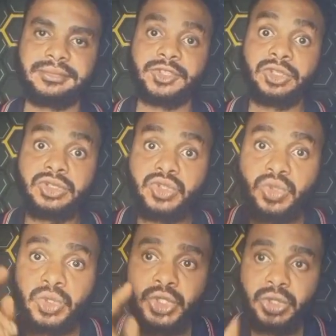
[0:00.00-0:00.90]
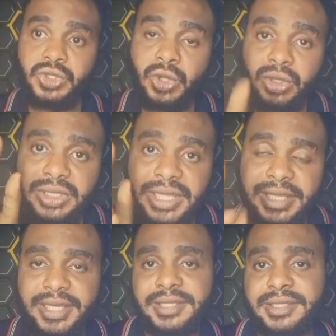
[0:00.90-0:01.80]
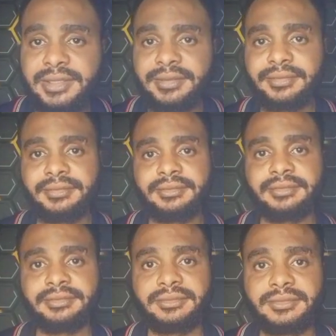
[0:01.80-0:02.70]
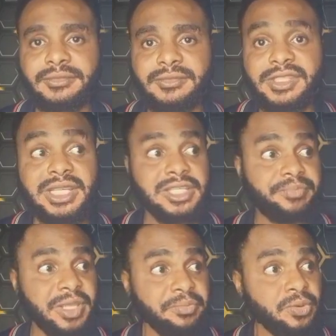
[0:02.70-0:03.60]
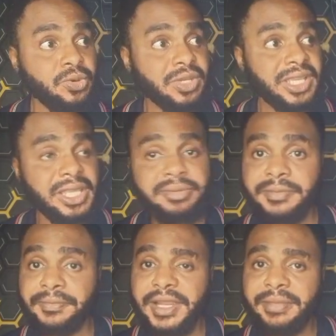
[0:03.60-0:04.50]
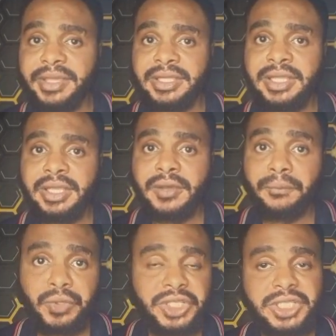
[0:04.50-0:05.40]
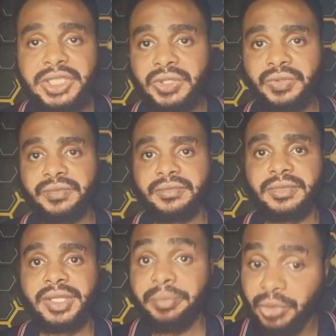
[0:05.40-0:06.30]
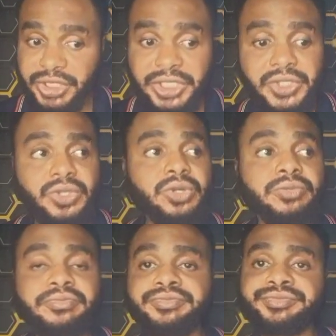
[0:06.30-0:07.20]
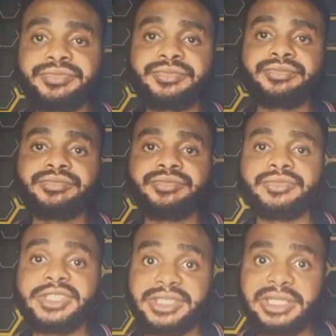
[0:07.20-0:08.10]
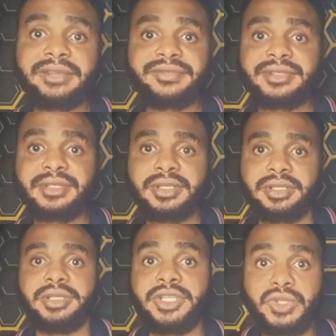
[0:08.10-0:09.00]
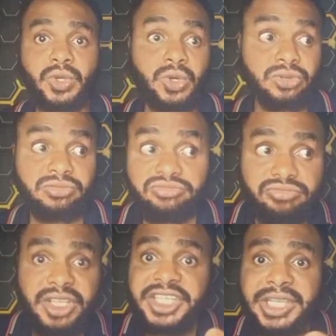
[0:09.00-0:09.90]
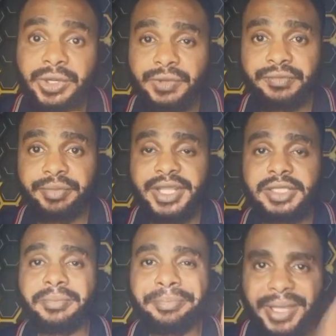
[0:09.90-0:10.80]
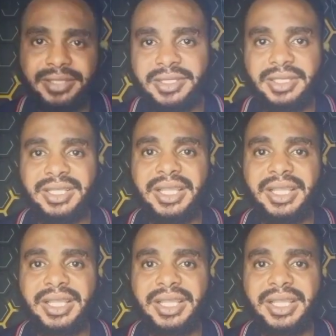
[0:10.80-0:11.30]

Just 2 shots on target. Yet people keeps blaming Pochettino. Pochettino deserves his own share of blames, but